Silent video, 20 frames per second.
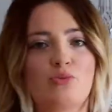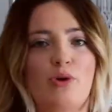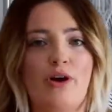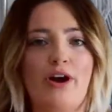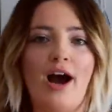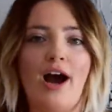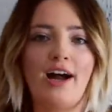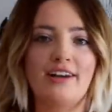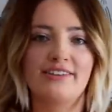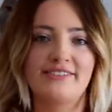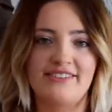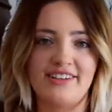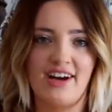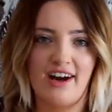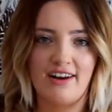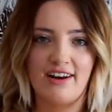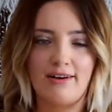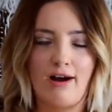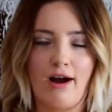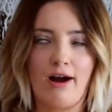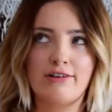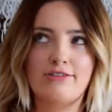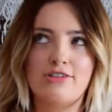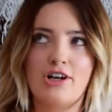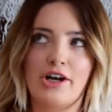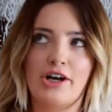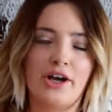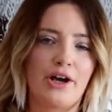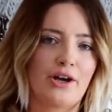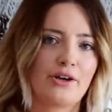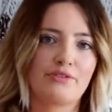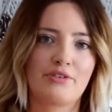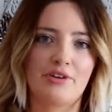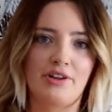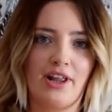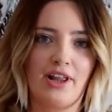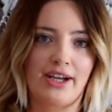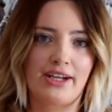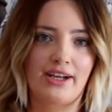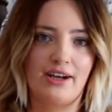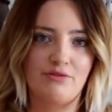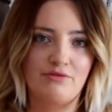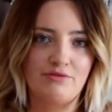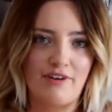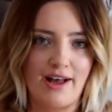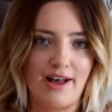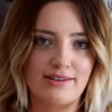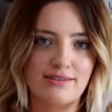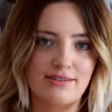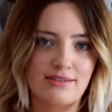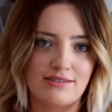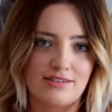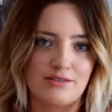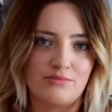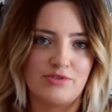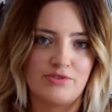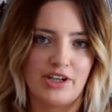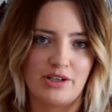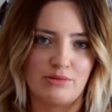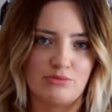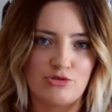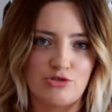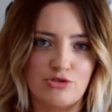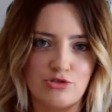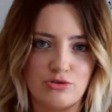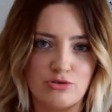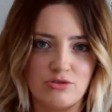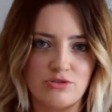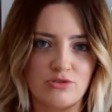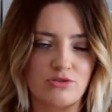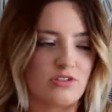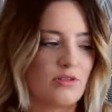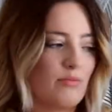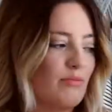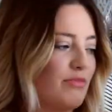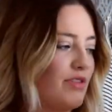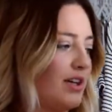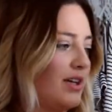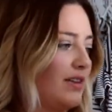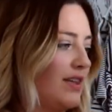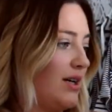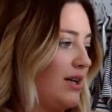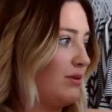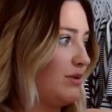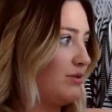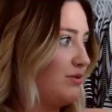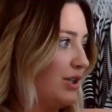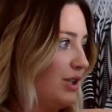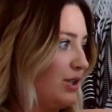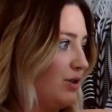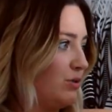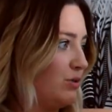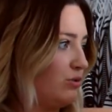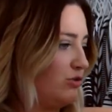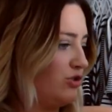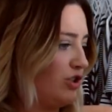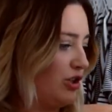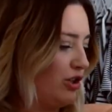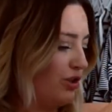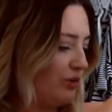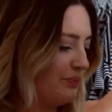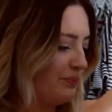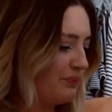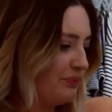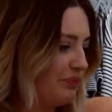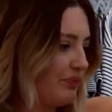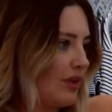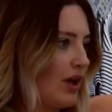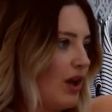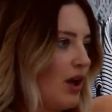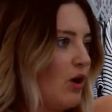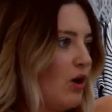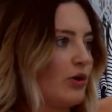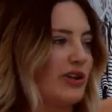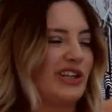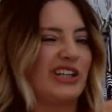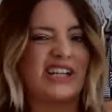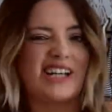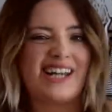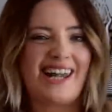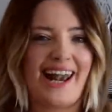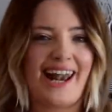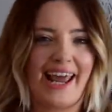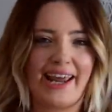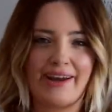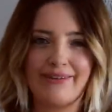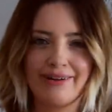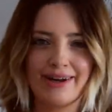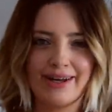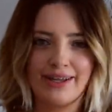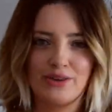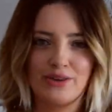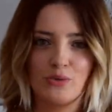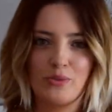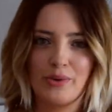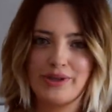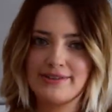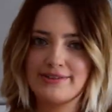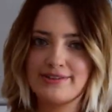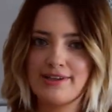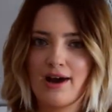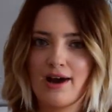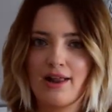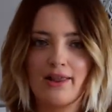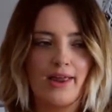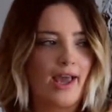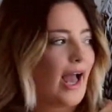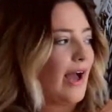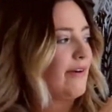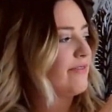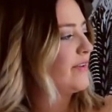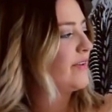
wear it undone, chuck it over like a vest and some denim shorts or something, and that'll look really cool too. Or you could layer it in the winter, like have